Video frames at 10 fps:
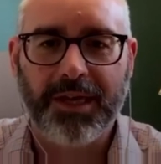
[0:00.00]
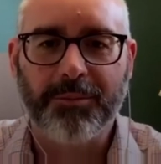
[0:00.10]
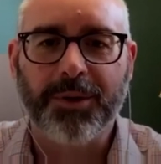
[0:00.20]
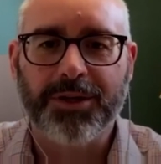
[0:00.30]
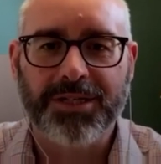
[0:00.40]
in
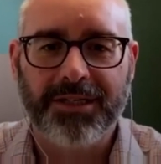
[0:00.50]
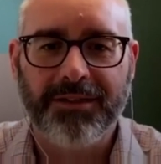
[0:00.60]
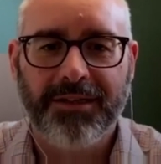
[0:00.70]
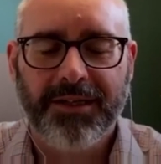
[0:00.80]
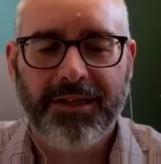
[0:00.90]
person.
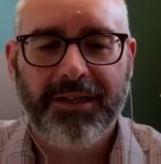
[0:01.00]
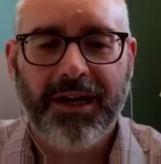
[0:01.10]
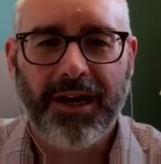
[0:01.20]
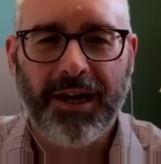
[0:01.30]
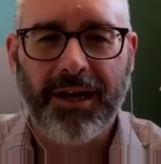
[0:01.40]

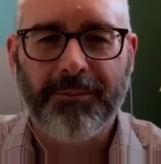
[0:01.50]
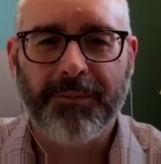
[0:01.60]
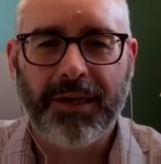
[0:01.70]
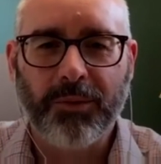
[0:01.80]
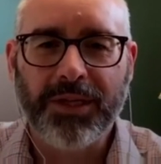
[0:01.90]
Um,
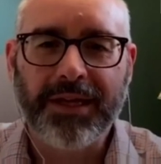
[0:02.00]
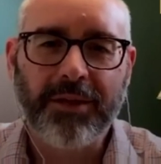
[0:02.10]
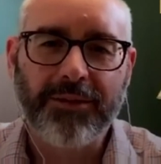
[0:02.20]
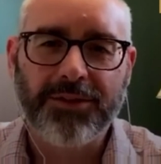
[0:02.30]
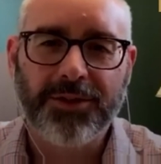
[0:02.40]
well, now
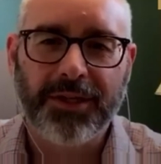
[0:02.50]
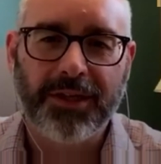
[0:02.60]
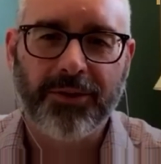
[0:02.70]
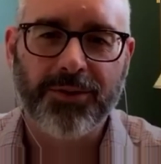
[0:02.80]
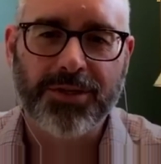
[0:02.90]
they're doing
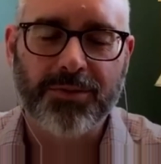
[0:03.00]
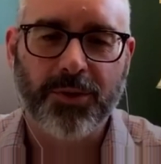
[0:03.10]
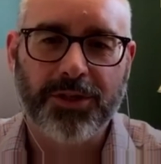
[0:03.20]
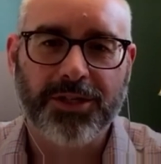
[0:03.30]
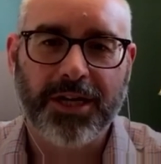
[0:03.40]
those
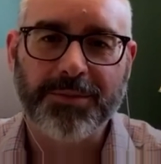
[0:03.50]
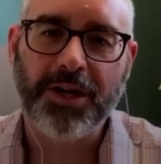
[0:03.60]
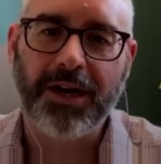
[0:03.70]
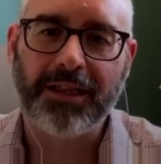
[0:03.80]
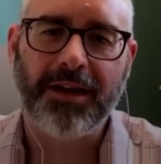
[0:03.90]
workshops
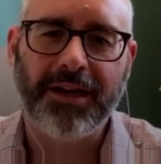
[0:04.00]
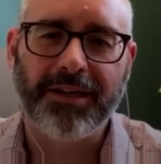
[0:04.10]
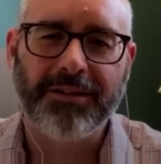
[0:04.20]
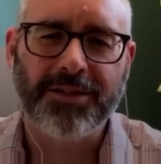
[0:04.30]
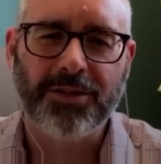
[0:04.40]

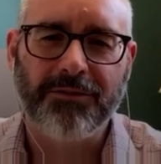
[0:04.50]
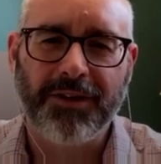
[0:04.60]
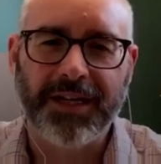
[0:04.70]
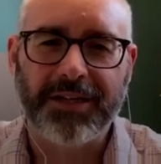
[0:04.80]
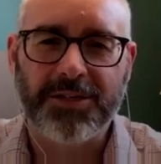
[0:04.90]
online, so
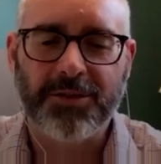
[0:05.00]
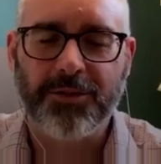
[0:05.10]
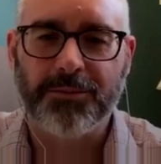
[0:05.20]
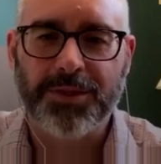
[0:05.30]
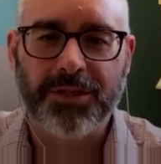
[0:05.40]
via
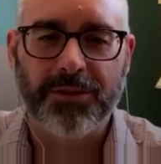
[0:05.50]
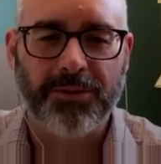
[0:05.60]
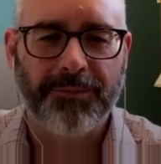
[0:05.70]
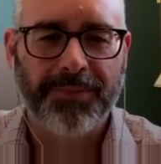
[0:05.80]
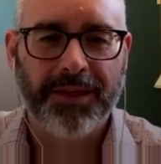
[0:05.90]
Zoom. So
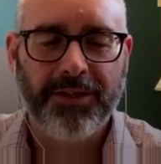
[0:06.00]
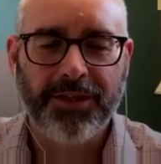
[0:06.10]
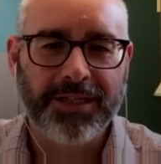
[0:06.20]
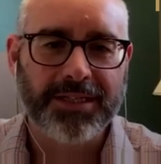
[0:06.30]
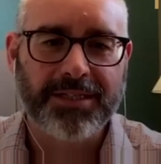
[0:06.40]
you
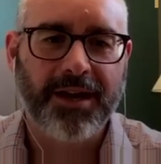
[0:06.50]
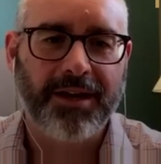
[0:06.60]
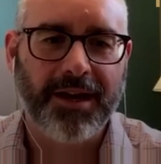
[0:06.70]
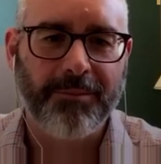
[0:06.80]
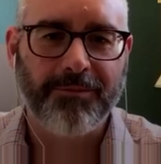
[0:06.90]
can
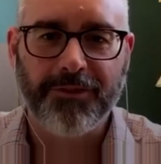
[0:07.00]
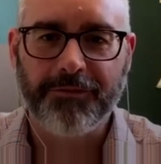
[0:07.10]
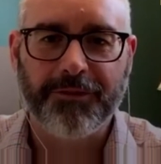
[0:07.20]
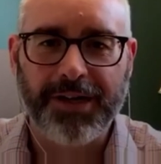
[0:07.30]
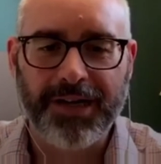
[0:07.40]
sign up for
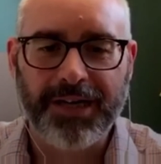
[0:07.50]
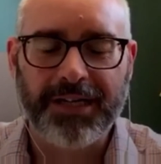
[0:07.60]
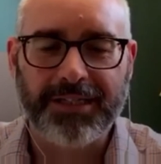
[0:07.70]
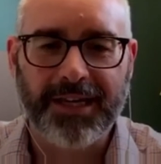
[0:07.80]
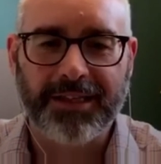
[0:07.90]
free
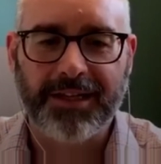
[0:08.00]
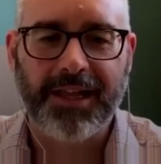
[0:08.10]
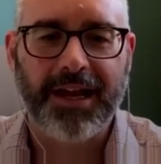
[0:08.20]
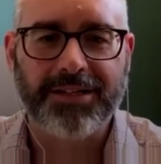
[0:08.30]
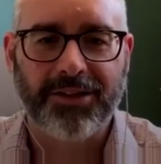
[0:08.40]
and take the
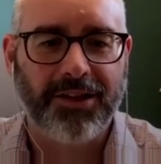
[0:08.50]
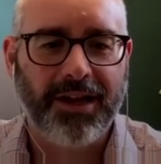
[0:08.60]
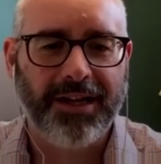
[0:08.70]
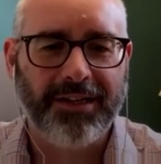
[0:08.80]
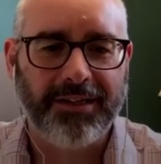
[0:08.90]
class
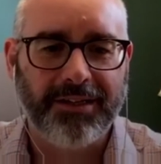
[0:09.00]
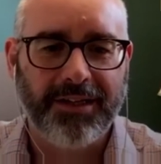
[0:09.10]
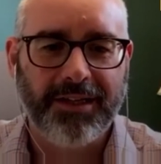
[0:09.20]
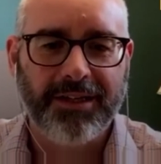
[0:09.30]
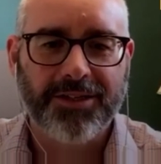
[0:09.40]
online. And
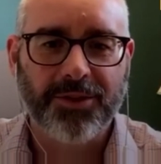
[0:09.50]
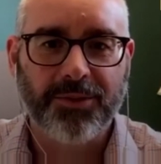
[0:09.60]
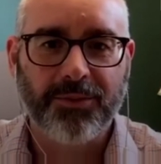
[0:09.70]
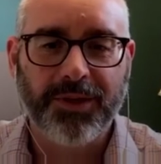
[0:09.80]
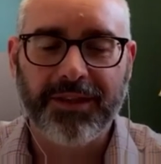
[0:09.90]

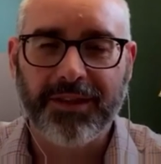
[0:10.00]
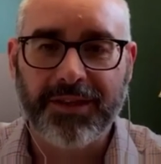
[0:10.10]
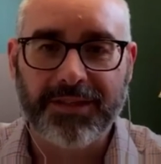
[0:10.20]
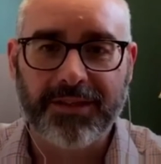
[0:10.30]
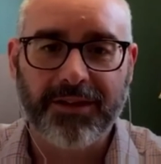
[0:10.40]
so one of the
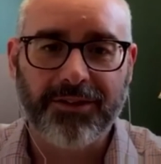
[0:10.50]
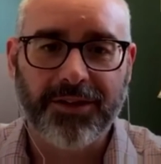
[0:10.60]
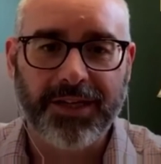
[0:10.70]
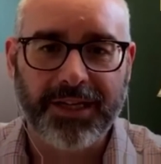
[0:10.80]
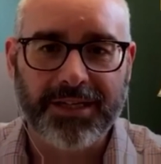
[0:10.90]
things that they're
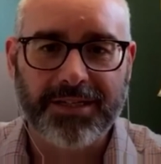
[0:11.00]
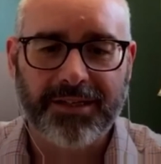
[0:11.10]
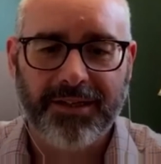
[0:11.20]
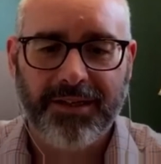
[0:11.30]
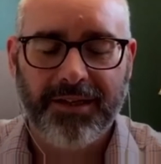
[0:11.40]
learning is
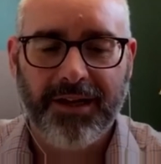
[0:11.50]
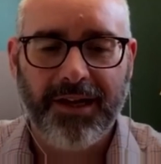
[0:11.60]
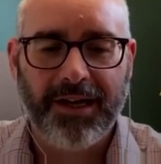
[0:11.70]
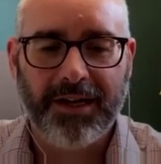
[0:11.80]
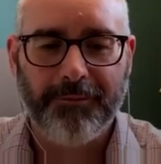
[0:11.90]

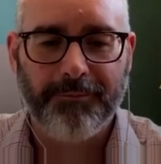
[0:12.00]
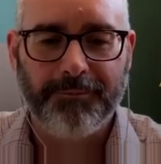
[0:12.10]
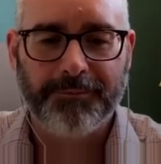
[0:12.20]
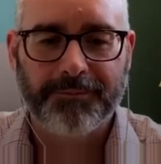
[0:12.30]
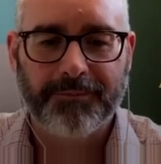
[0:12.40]
um,